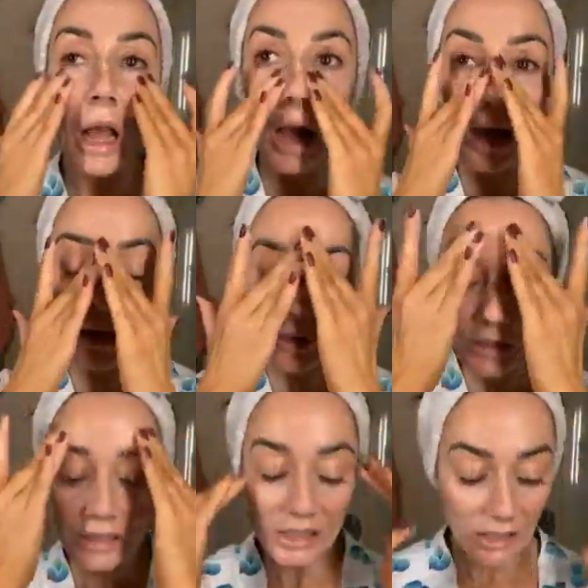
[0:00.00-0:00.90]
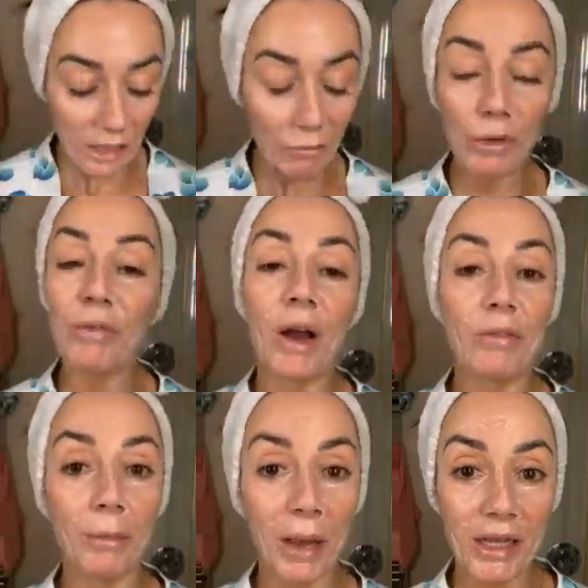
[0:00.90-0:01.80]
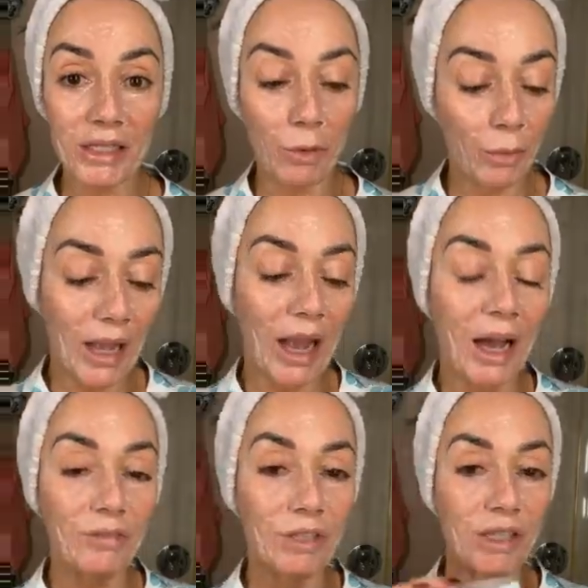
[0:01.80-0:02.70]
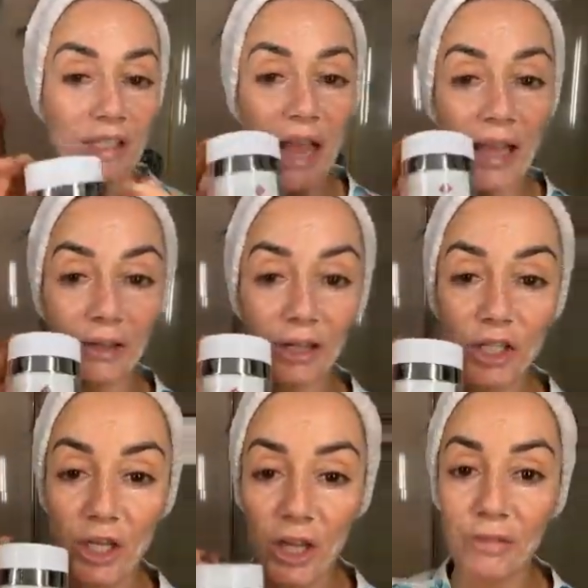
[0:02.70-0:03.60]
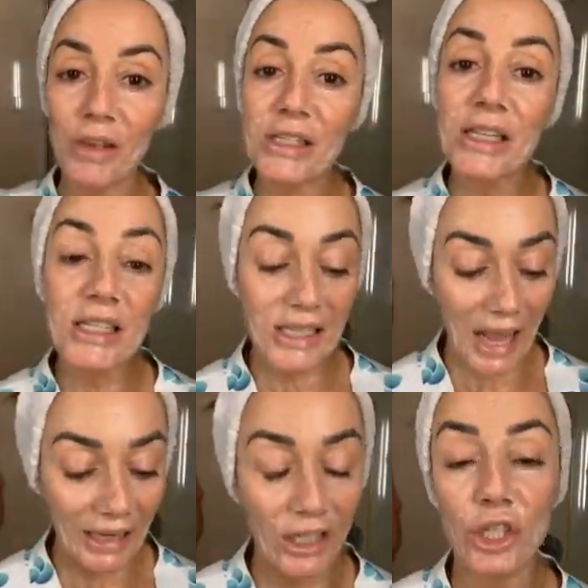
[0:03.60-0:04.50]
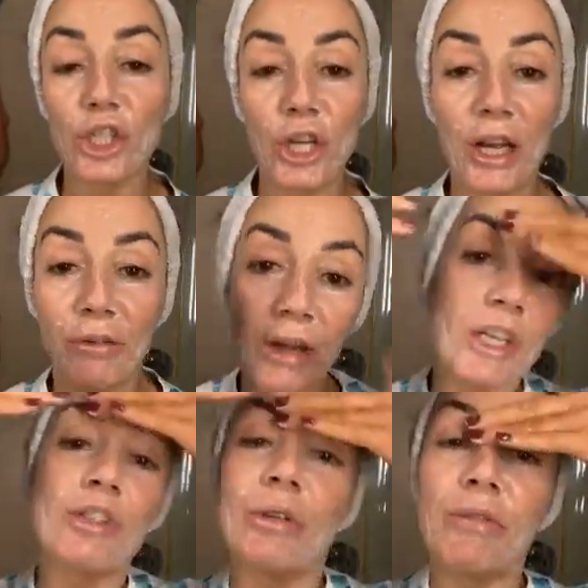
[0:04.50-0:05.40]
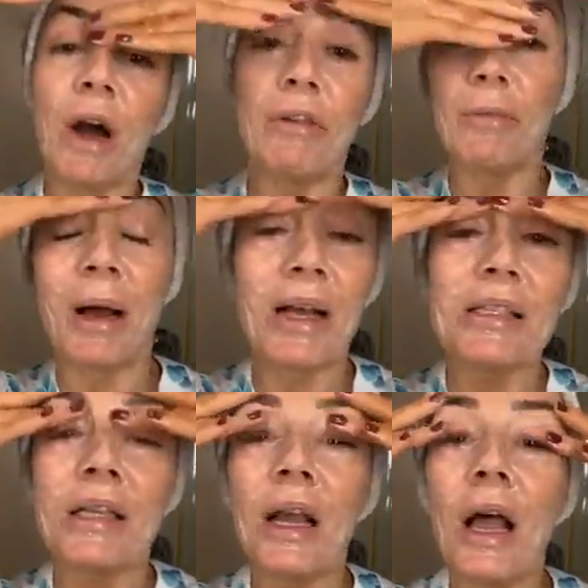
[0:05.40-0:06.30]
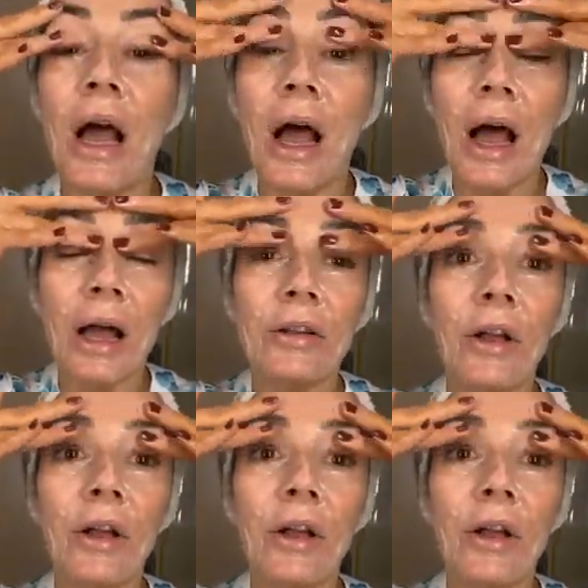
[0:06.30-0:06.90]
And this Revival Masque that we have today on our shelf is the second generation Revival Masque. And